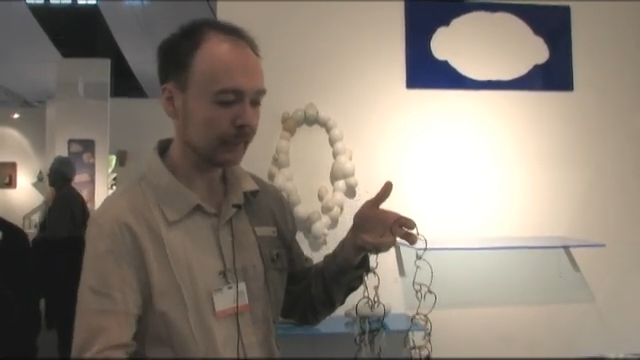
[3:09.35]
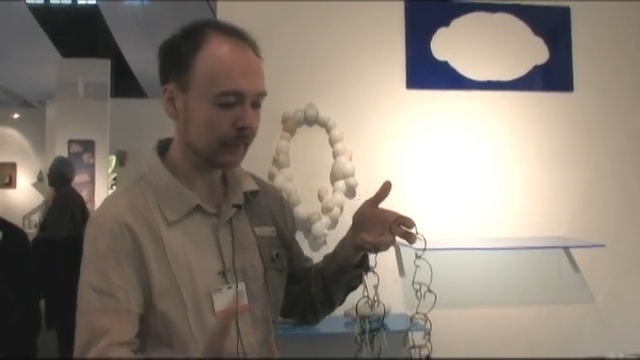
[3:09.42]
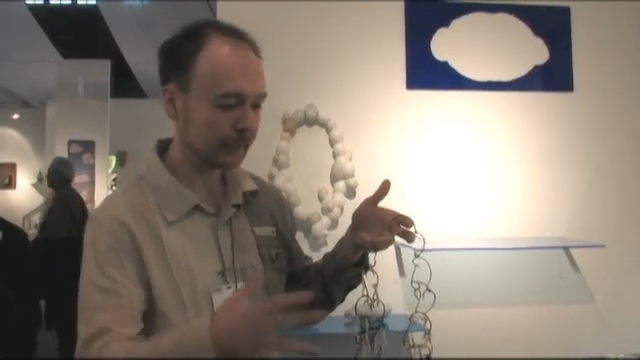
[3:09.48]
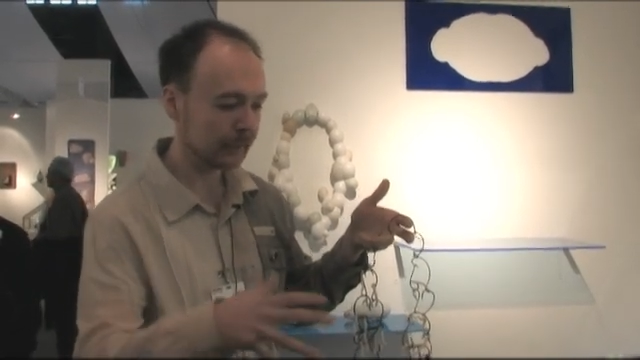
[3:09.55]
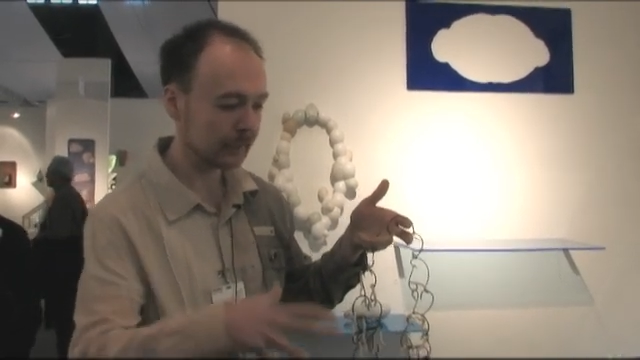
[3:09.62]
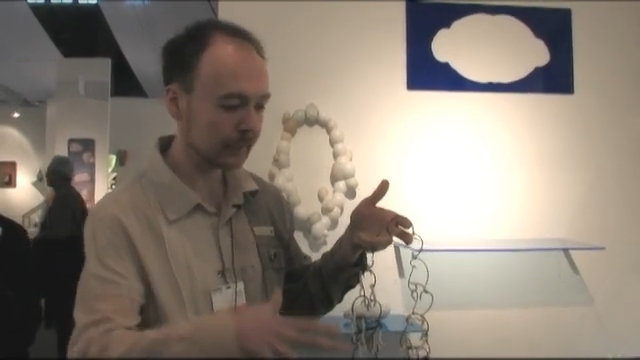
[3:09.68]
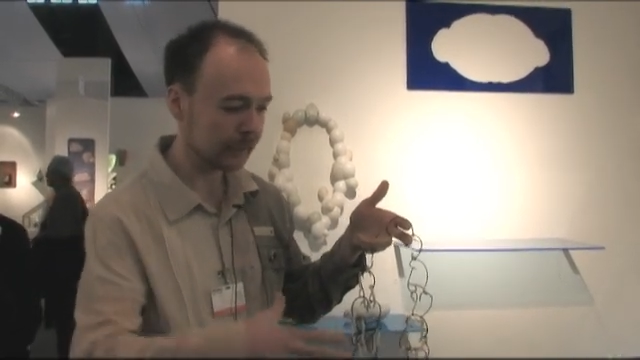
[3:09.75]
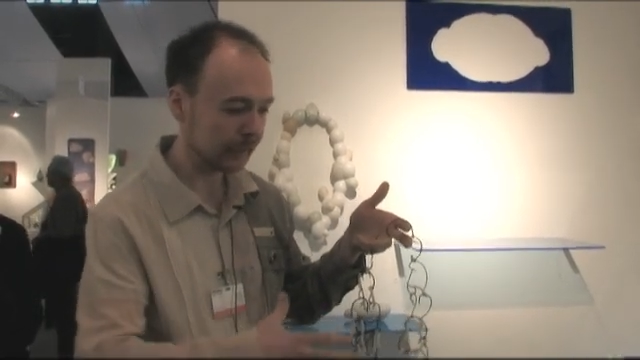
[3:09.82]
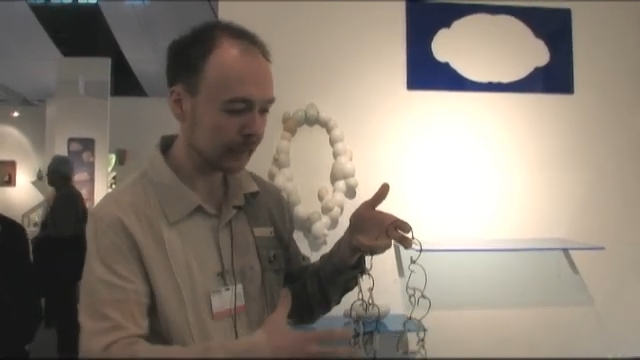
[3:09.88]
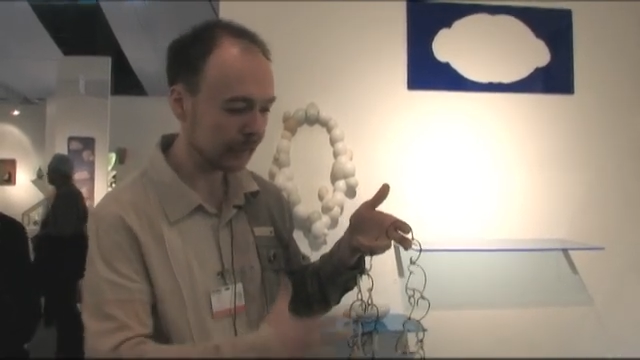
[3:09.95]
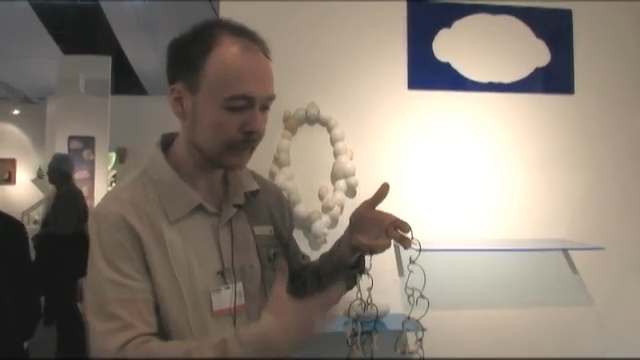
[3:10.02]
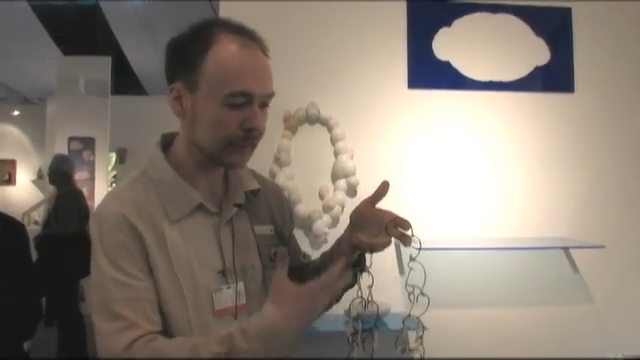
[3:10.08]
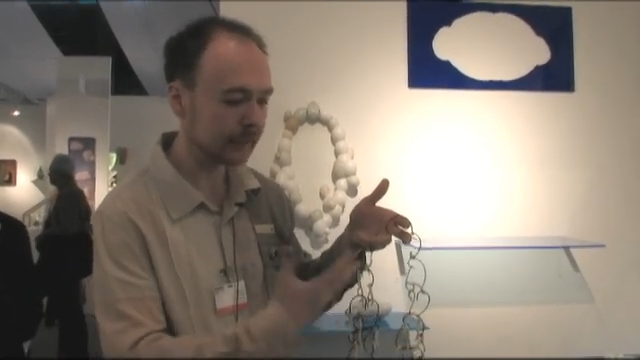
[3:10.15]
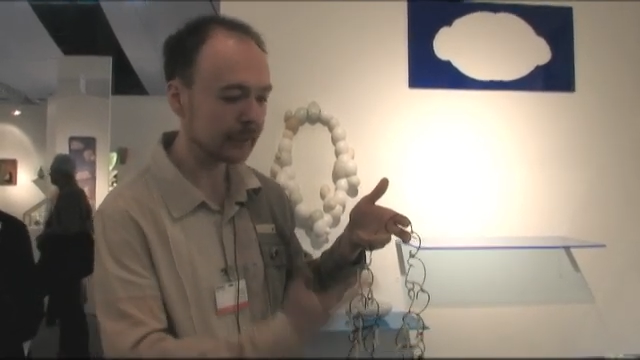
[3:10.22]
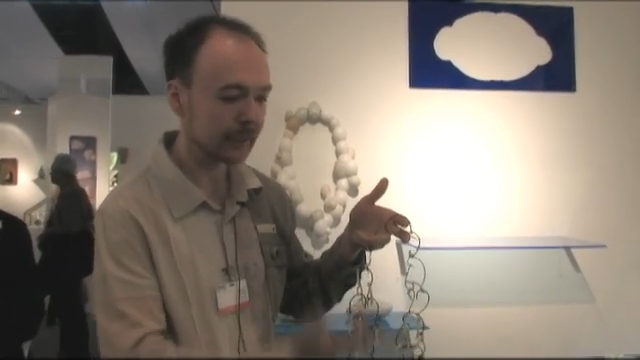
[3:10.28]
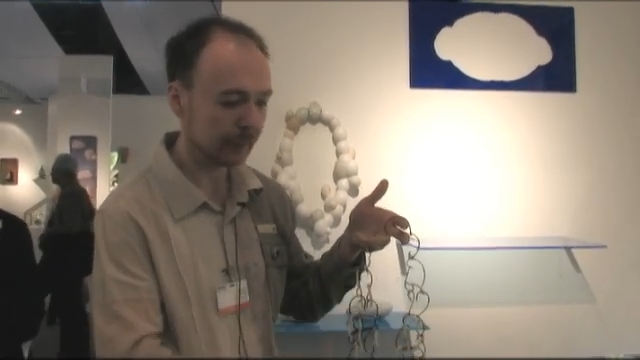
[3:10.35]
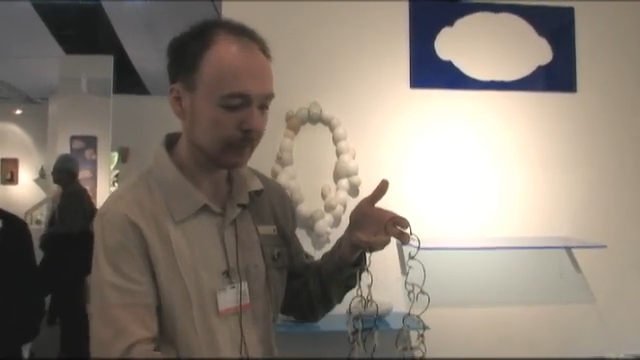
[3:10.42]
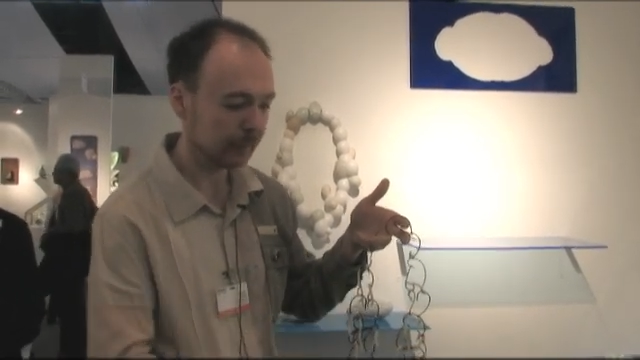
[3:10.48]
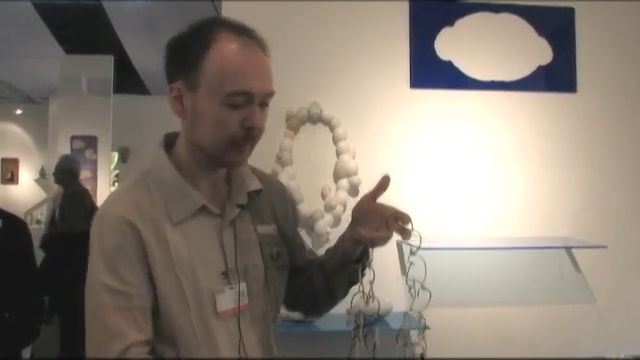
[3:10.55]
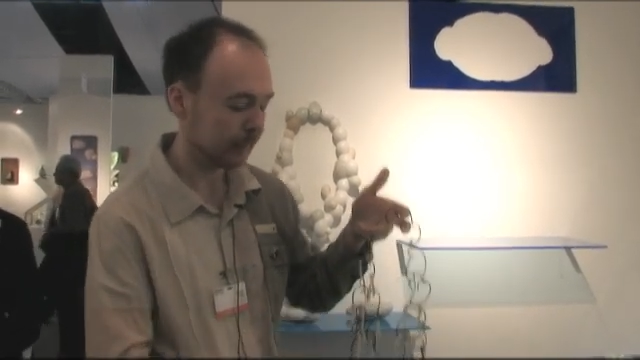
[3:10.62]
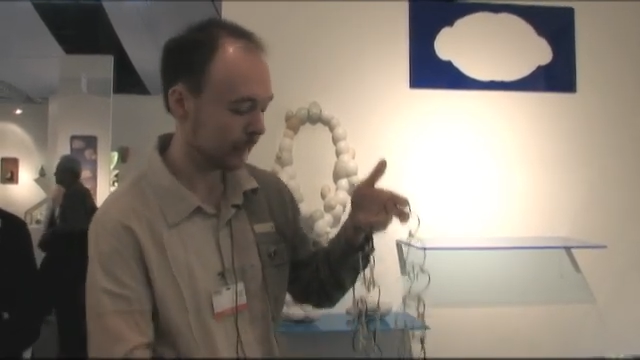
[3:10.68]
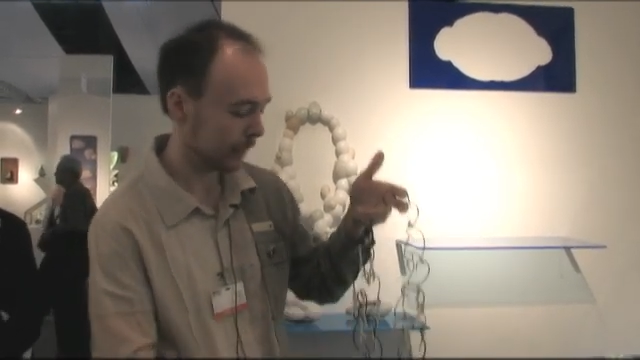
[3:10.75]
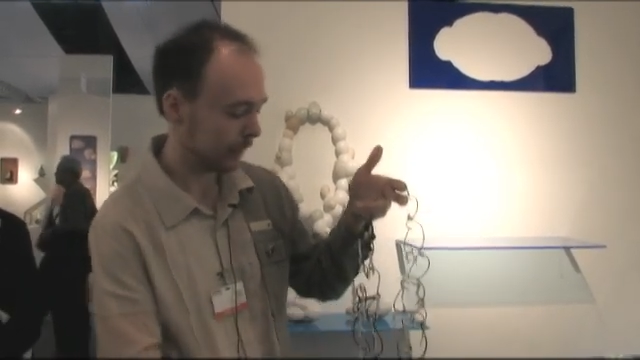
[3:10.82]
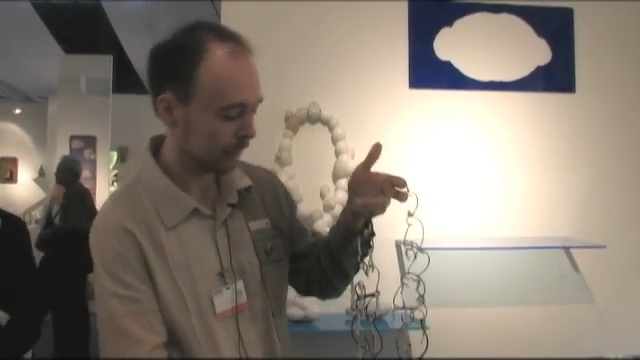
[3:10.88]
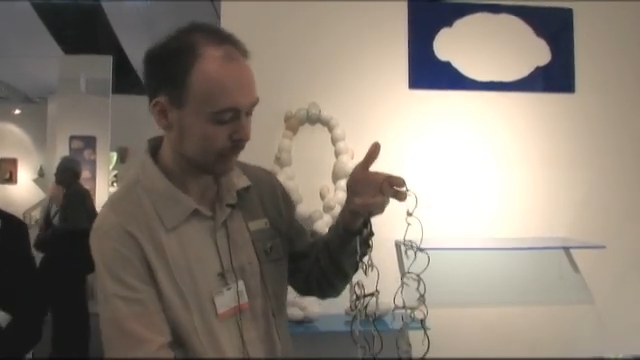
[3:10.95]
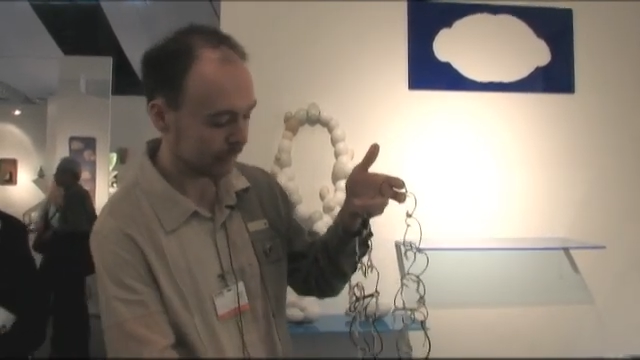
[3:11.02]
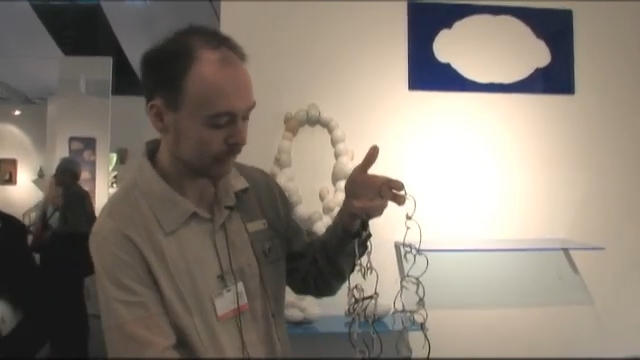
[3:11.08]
it's the subtler